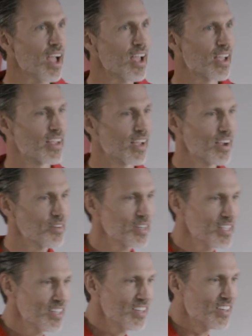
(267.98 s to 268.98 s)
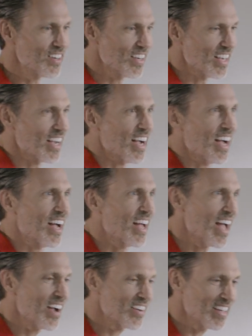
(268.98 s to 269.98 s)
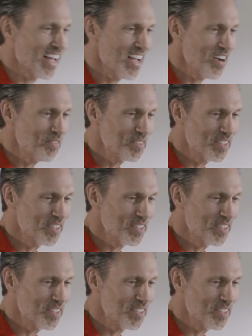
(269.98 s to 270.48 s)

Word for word: your nearest Road Choice parts counter and check out